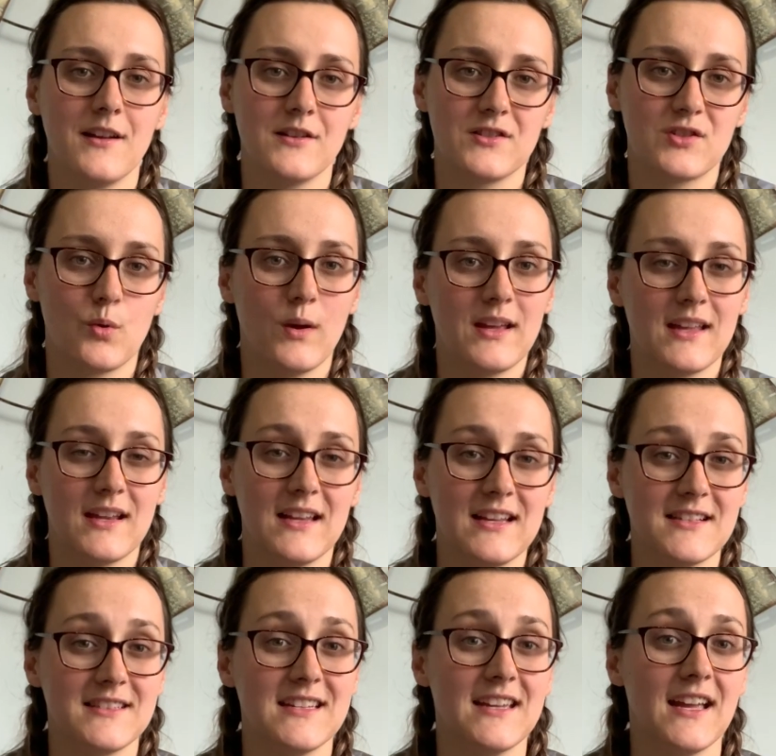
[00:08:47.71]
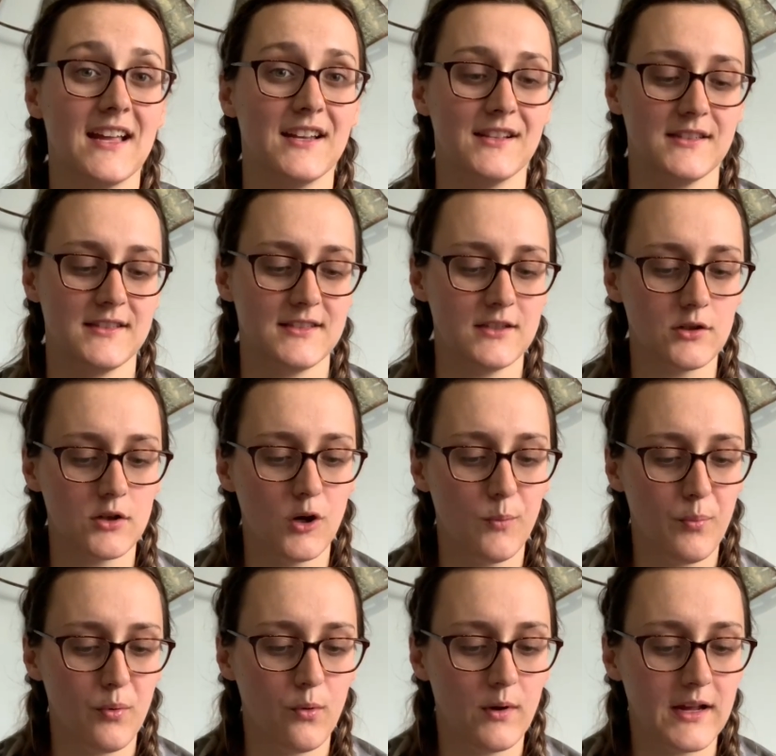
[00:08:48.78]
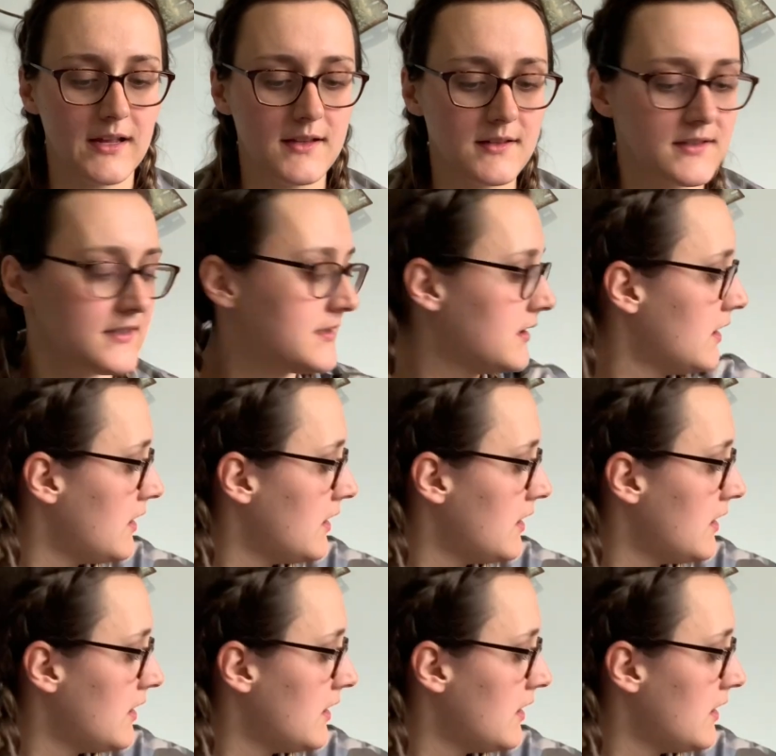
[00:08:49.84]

It's quick and easy, and it's 0 points.